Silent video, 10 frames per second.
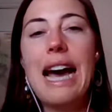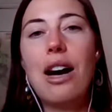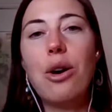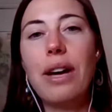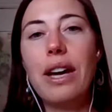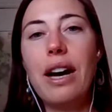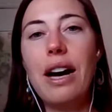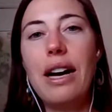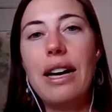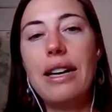how can
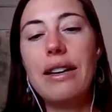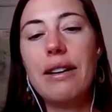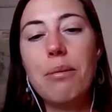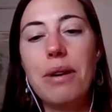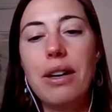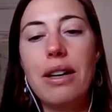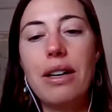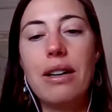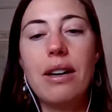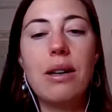I
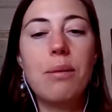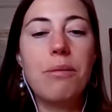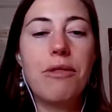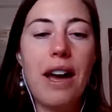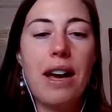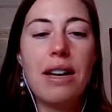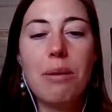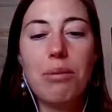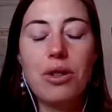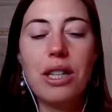combine um, fat
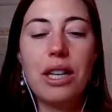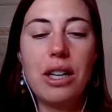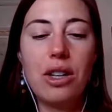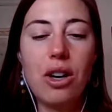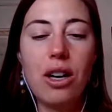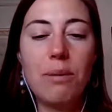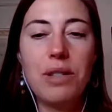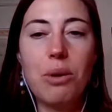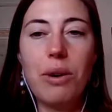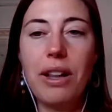and protein and
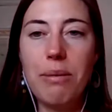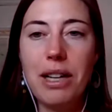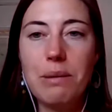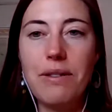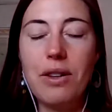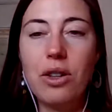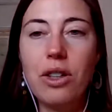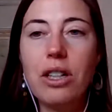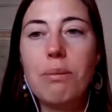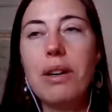carbs in a way that makes me feel
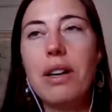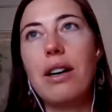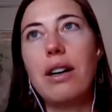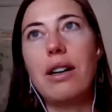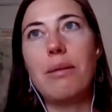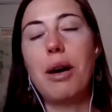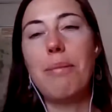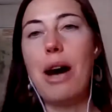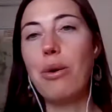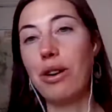good, but a, uh,
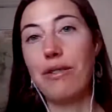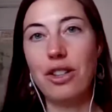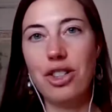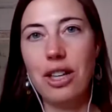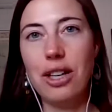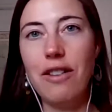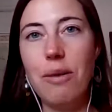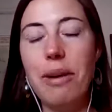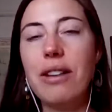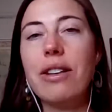a powdered version of
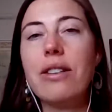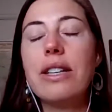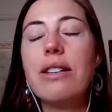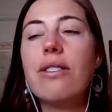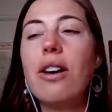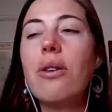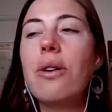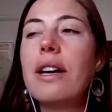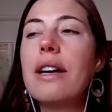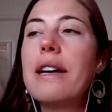it basically.
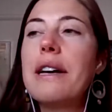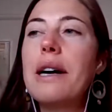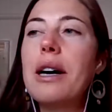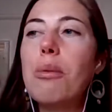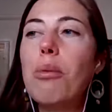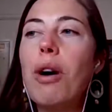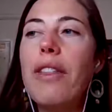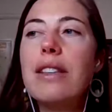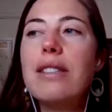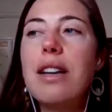So um,
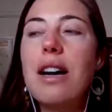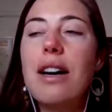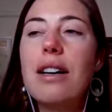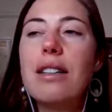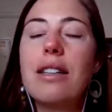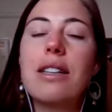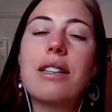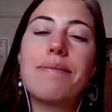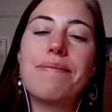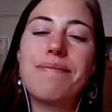while that's not
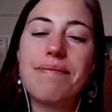like